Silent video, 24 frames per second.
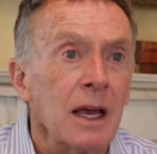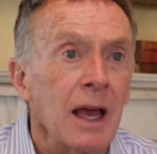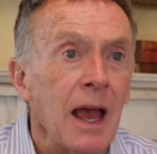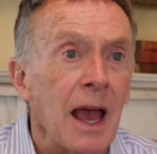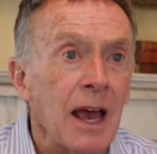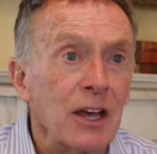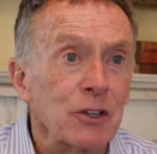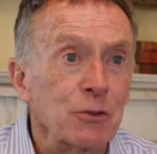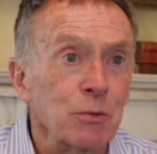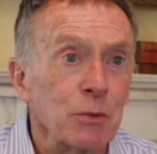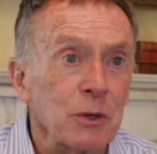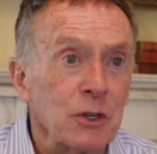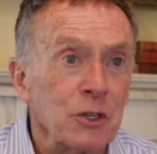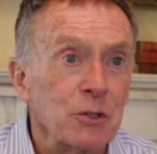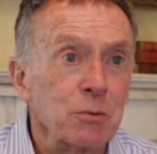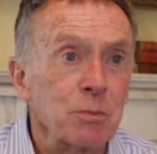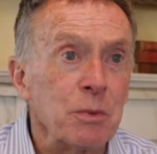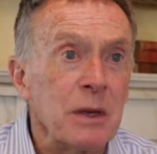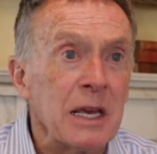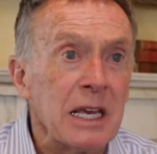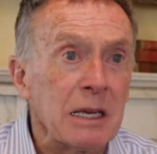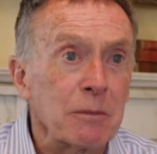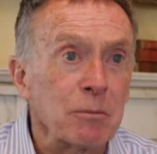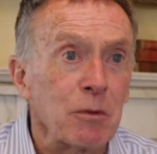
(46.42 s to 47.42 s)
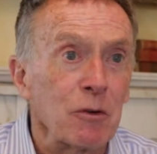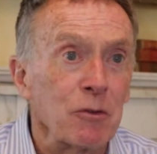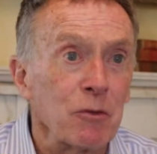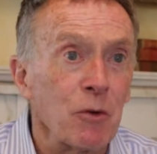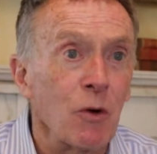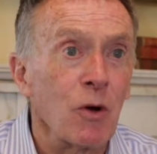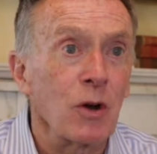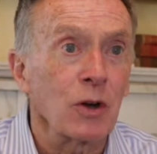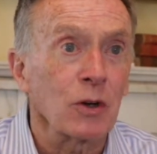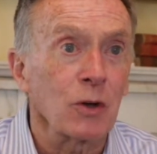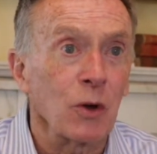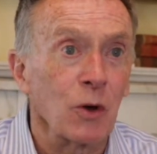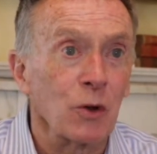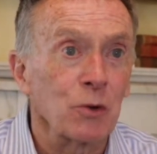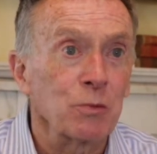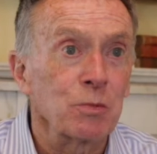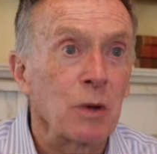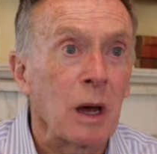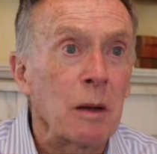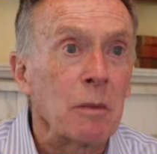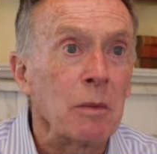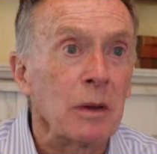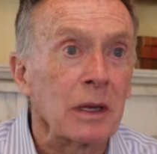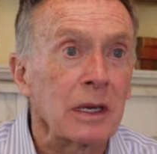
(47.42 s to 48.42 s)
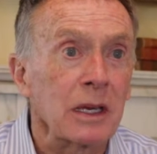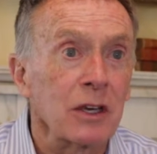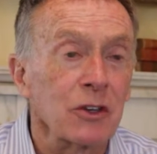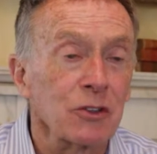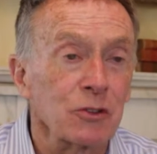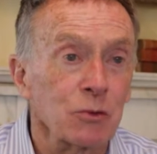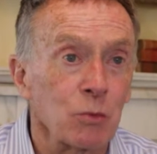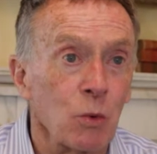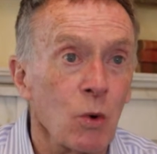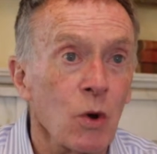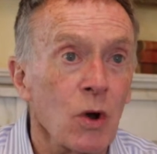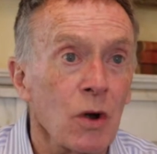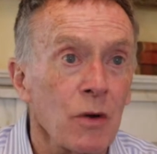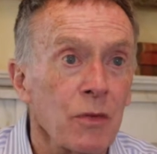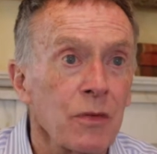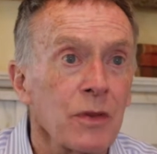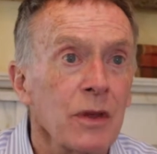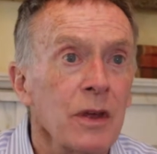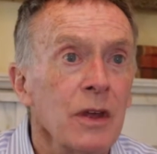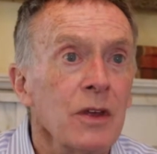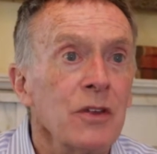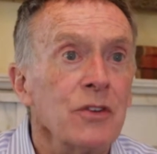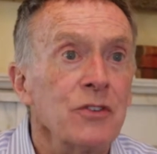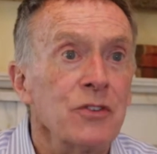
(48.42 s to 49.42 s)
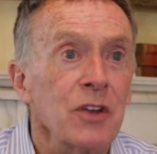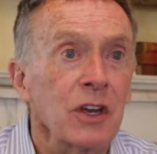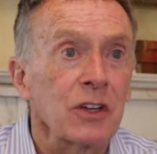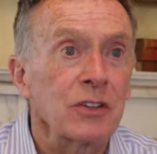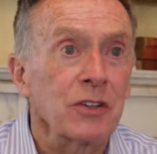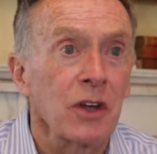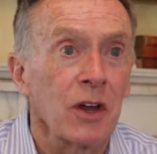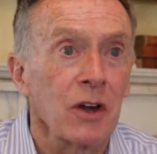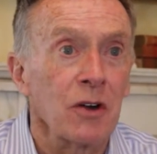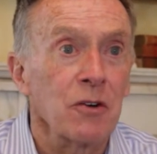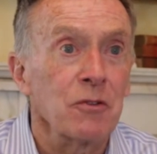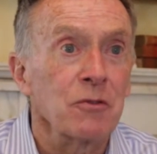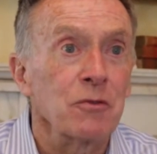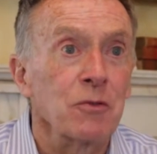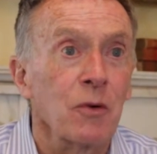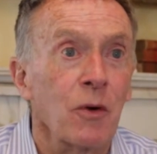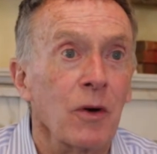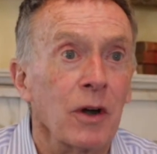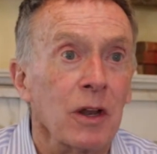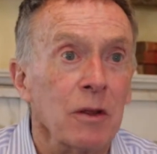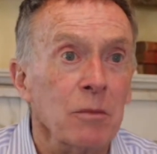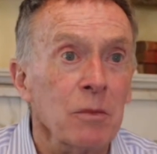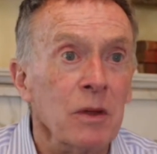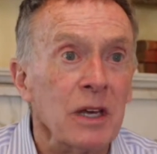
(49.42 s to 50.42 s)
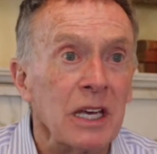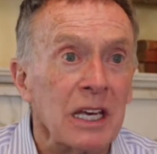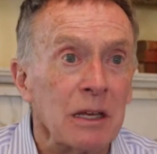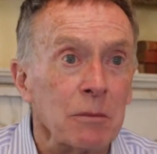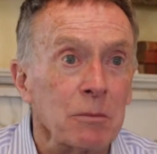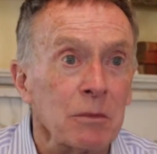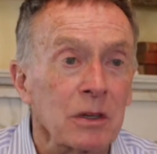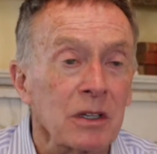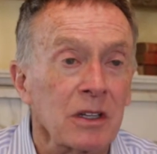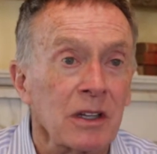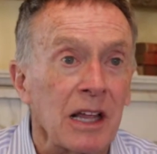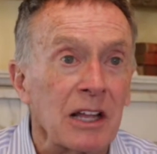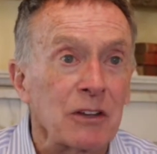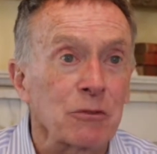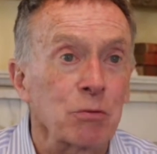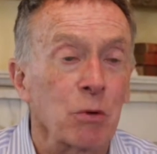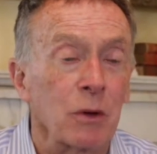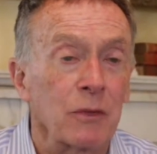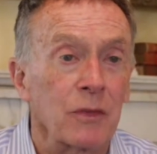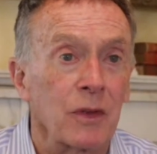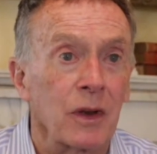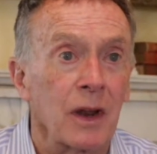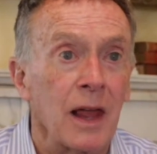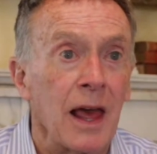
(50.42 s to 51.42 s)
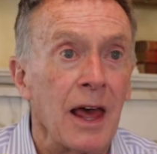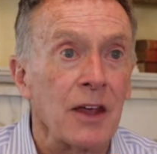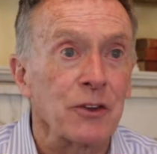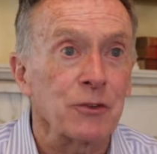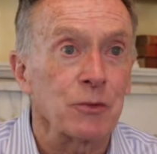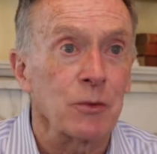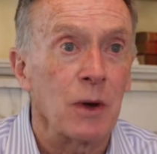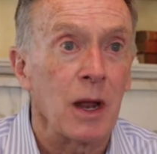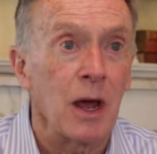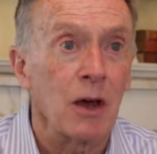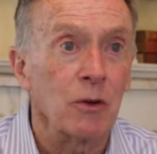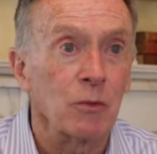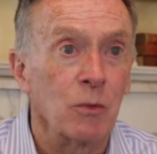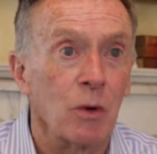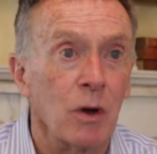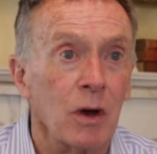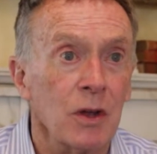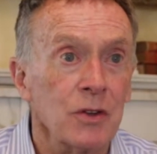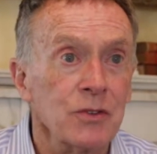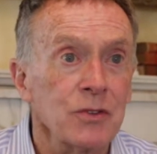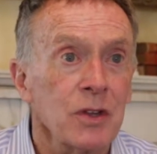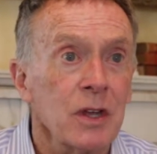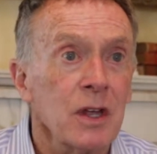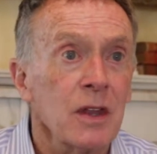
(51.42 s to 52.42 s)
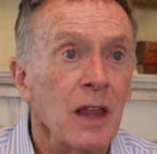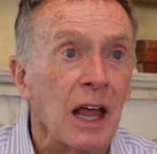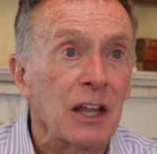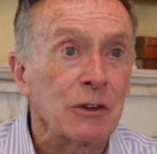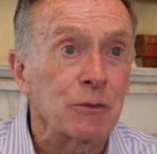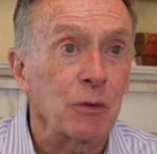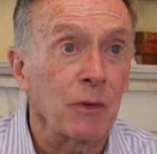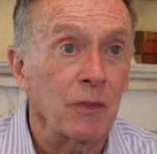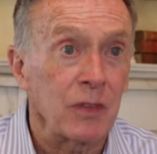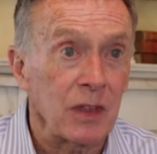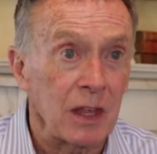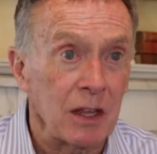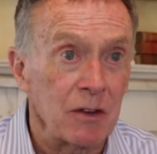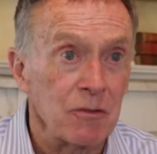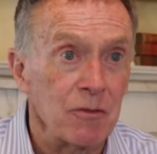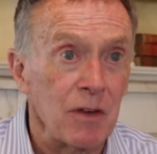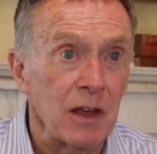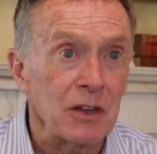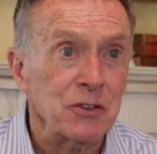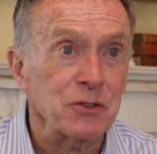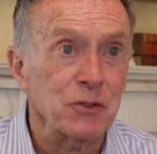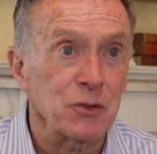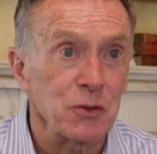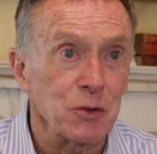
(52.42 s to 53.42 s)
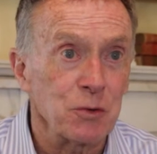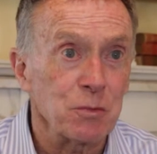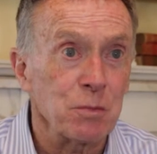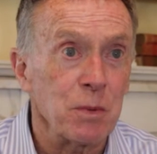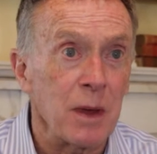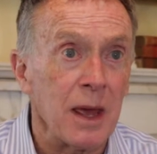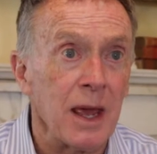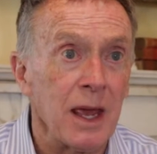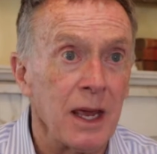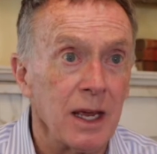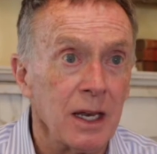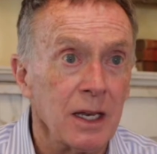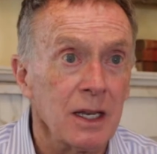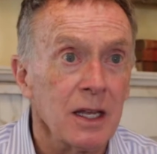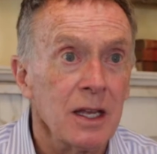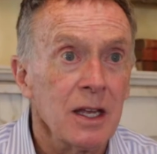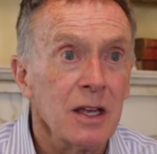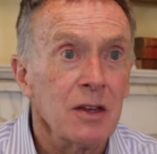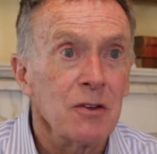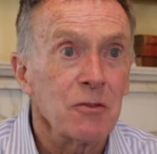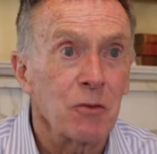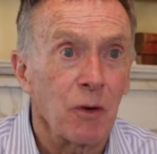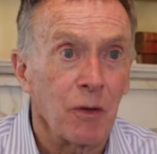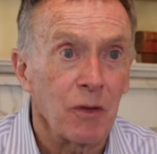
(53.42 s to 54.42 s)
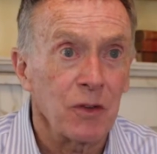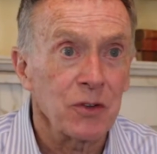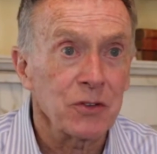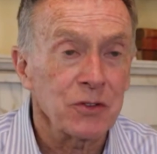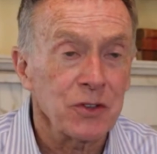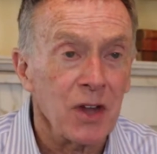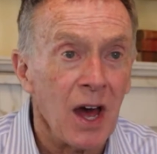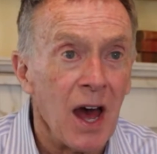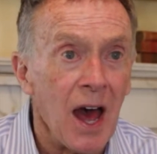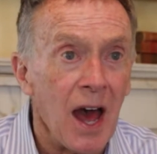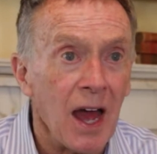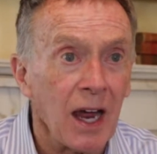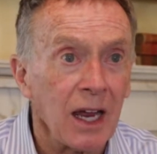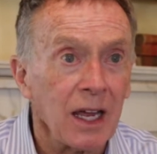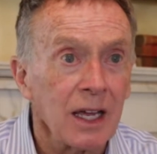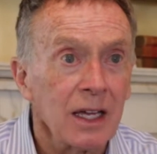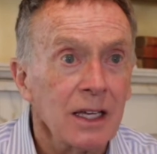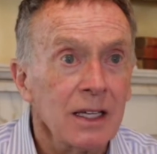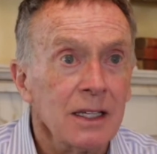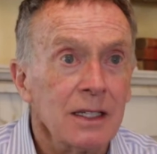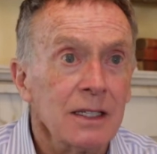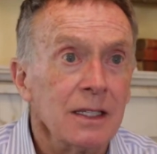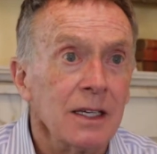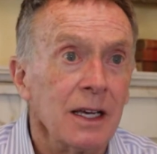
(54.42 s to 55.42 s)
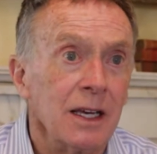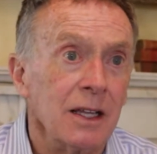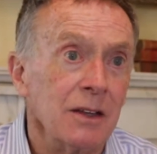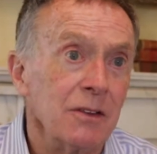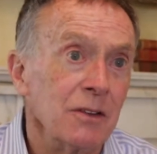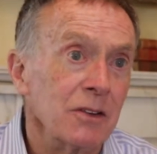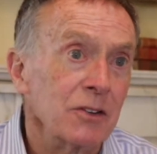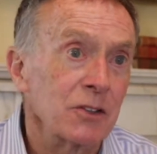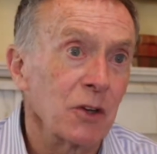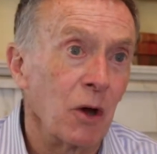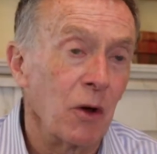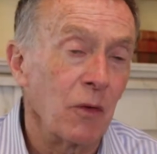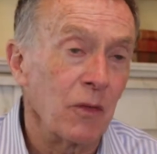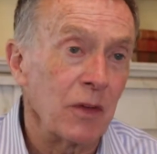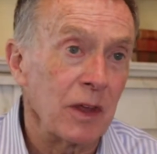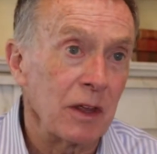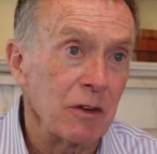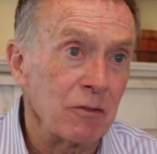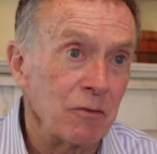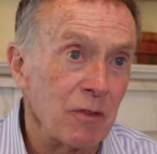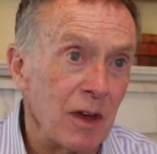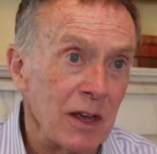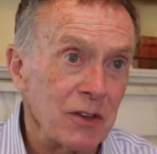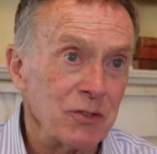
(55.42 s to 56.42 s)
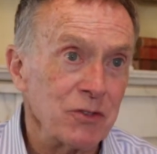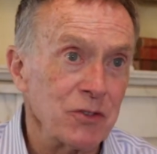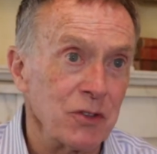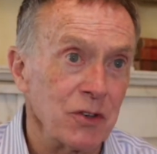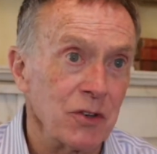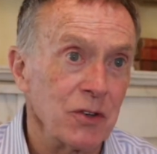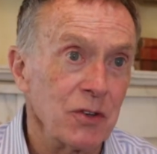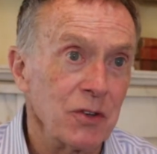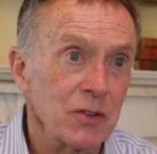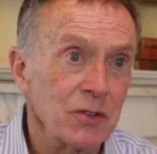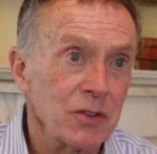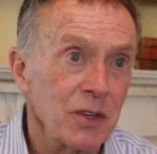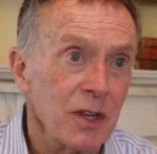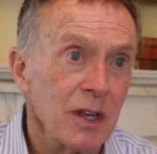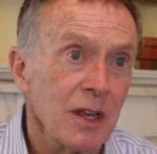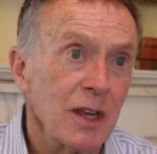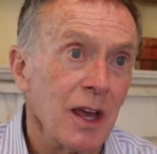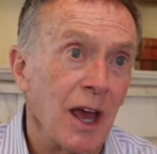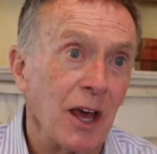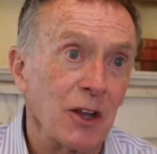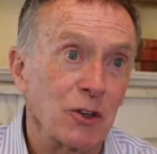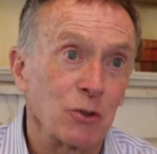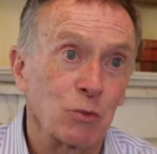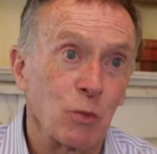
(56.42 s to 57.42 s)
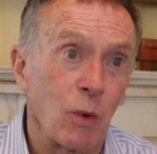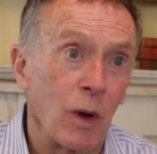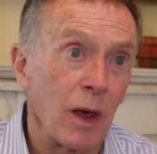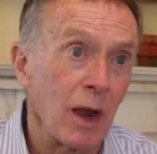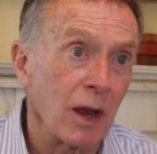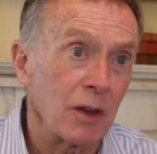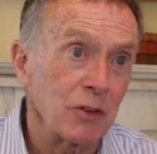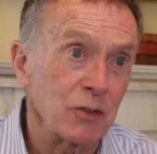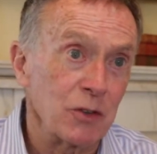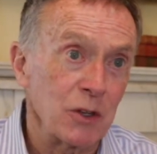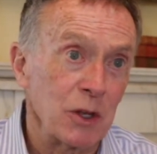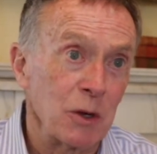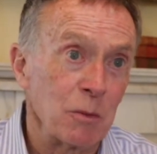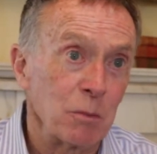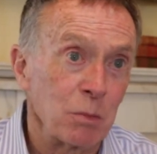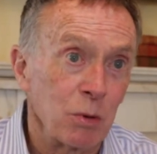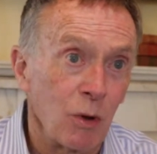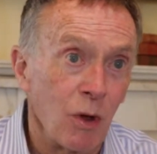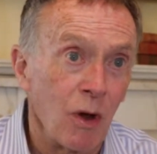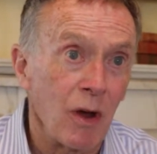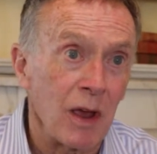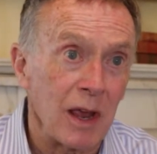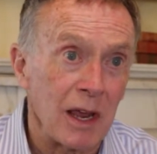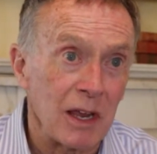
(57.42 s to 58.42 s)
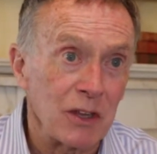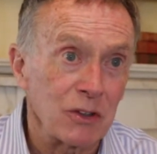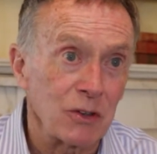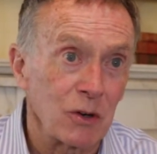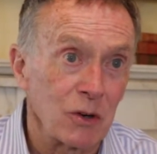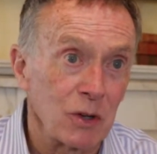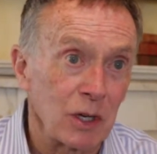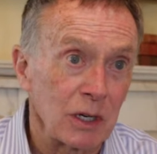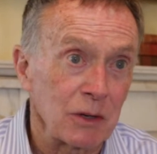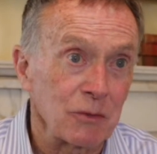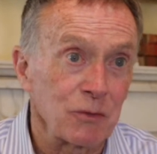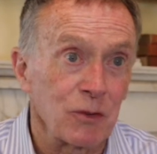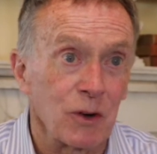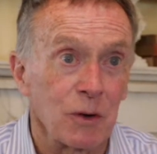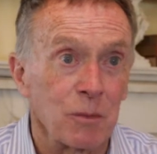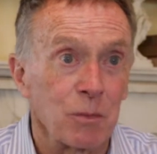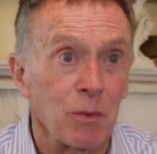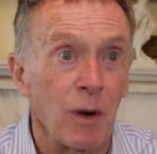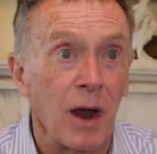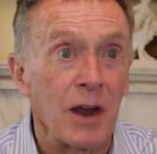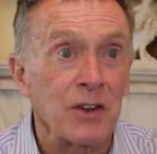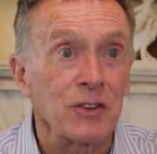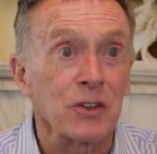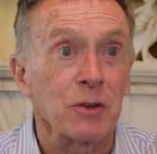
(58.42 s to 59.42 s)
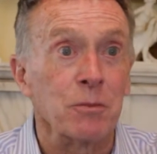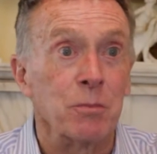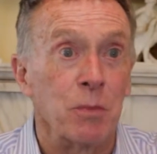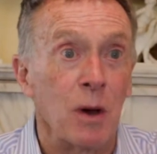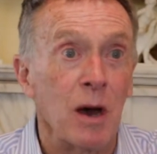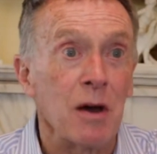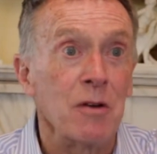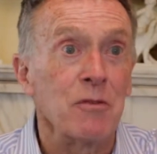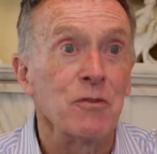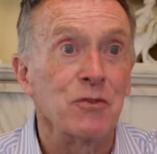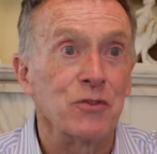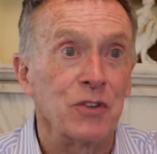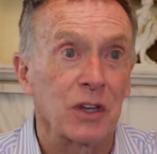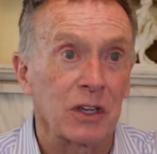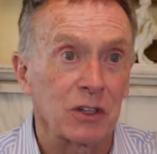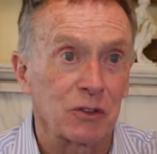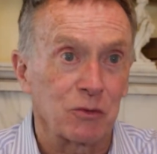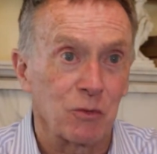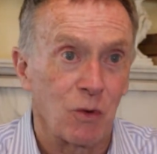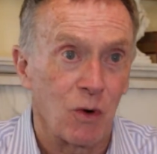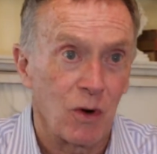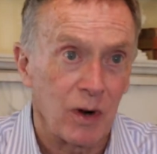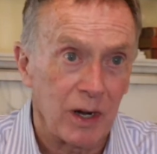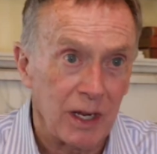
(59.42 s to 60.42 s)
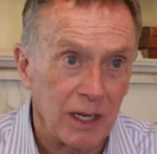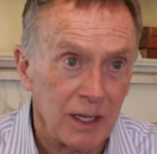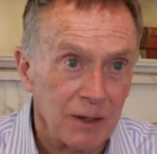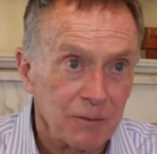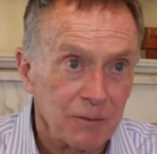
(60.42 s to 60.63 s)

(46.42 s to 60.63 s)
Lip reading: as we speak, before it goes public, is worth $640 million, because that's what the last round was. That's what the investors paid for the stock. And so the investors, as well as the employees, are looking for a price above $640.